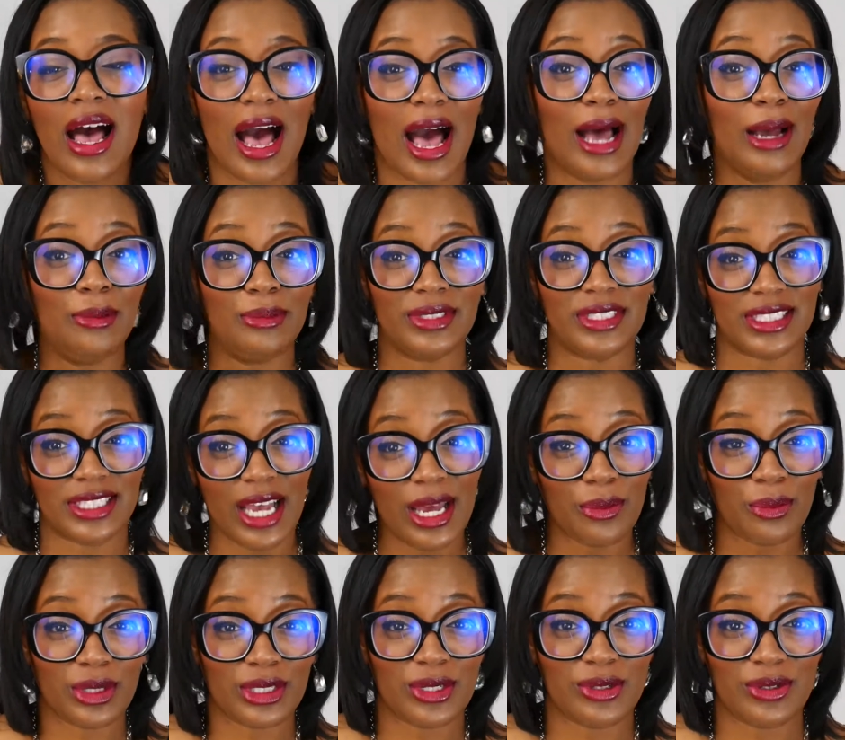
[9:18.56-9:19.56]
I'm
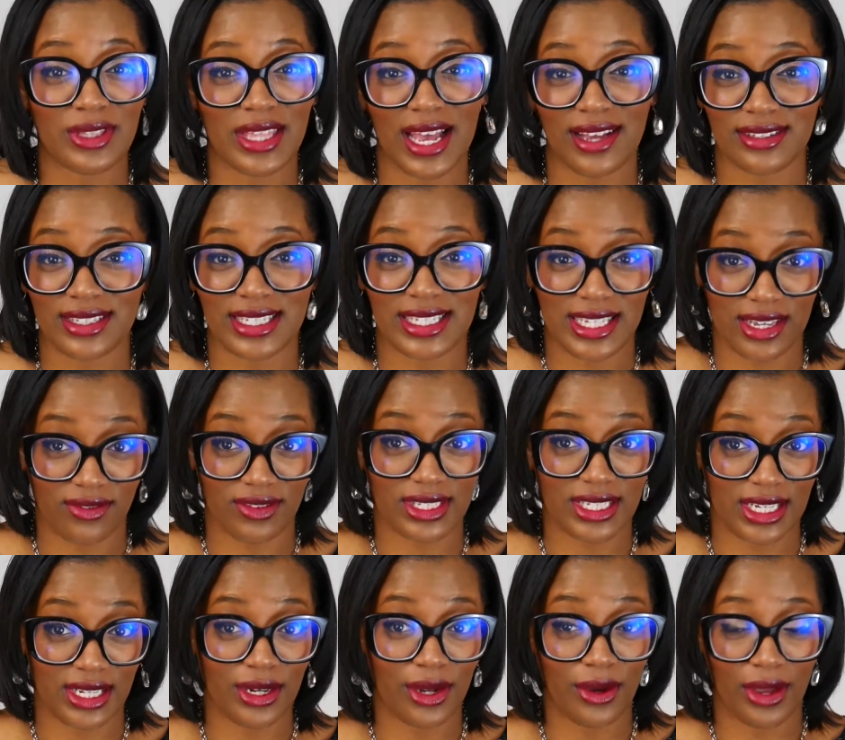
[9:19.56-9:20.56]
done with
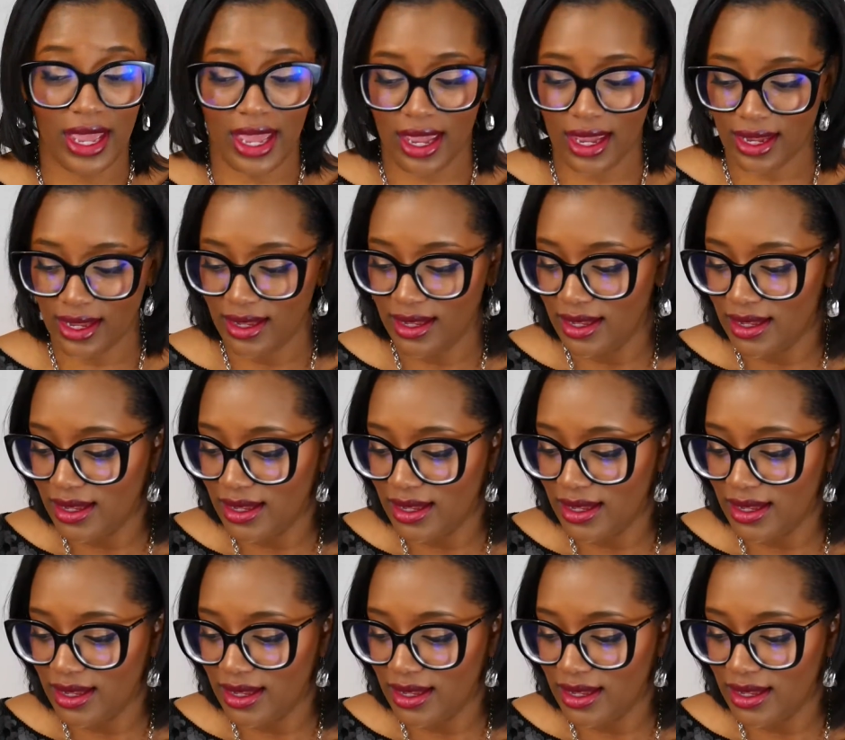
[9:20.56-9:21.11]
2017, okay?